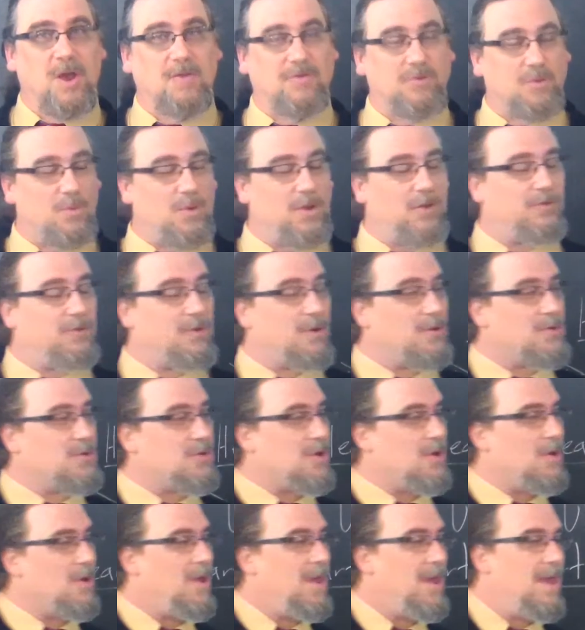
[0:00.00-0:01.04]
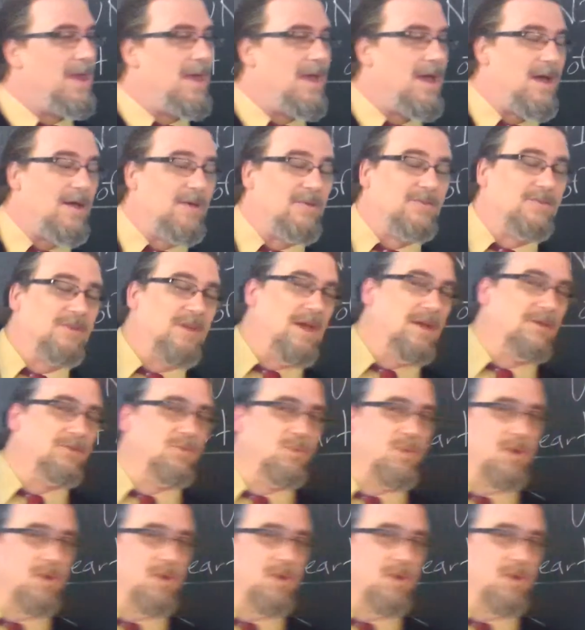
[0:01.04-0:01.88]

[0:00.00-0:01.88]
as a researcher, as, as